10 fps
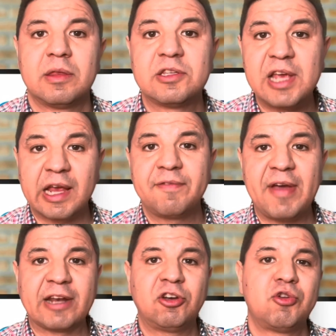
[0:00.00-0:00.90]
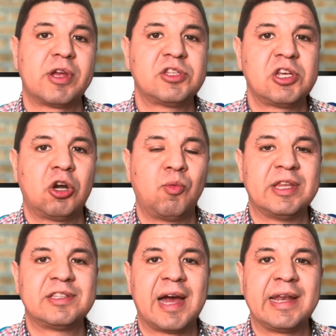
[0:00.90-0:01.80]
second factor to consider when
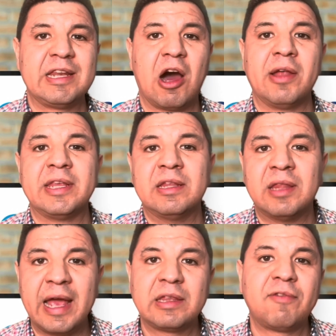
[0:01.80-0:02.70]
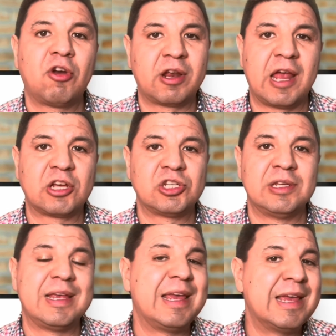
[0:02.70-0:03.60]
deciding on the length of your connection
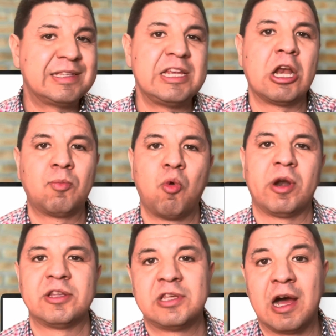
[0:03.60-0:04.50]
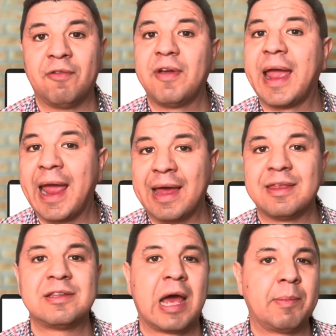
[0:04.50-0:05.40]
is the airport itself and the
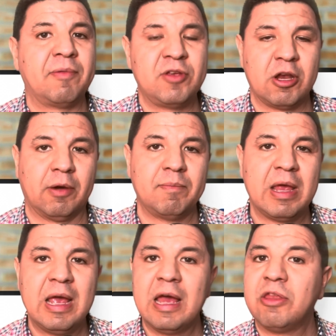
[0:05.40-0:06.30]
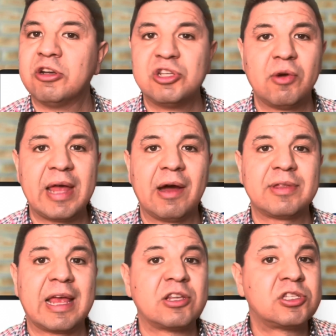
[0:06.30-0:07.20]
time of year. There's no doubt
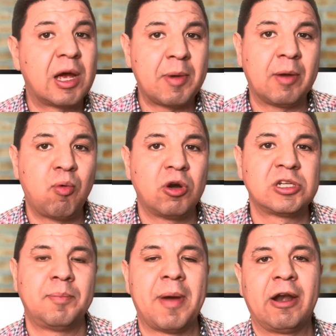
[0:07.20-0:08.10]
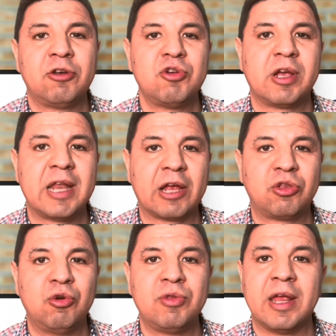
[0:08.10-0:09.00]
that some airports are better to connect
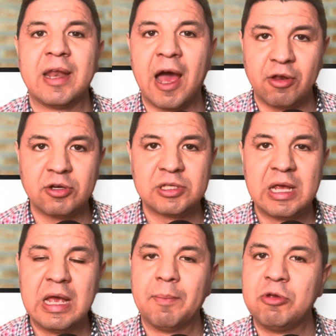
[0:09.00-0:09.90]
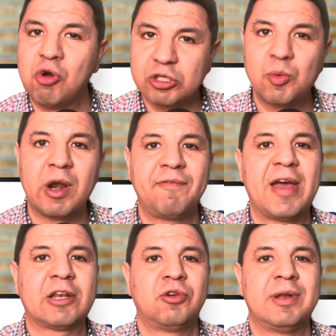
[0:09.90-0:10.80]
through than others, but you also want to
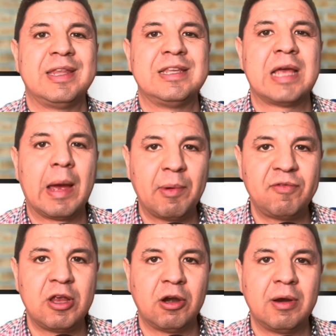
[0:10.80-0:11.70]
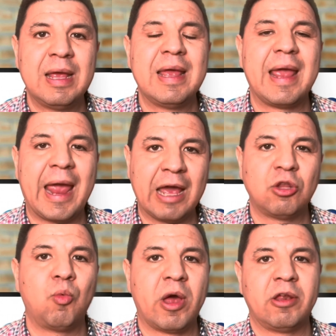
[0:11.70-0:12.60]
factor in the time of year and the
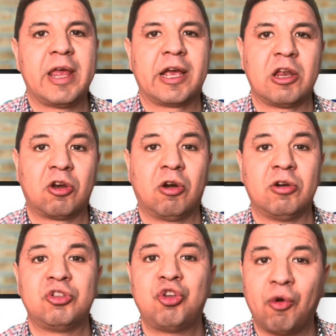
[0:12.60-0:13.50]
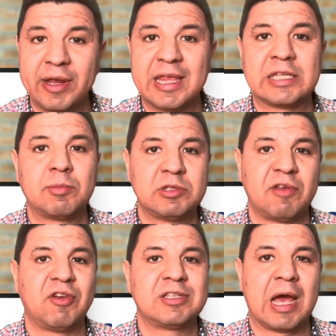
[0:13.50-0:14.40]
weather that can occur during that
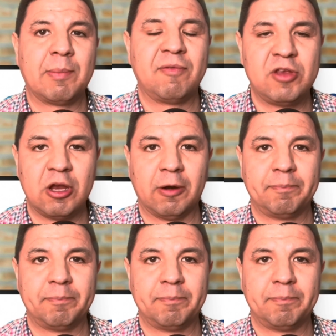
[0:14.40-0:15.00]
specific time of year.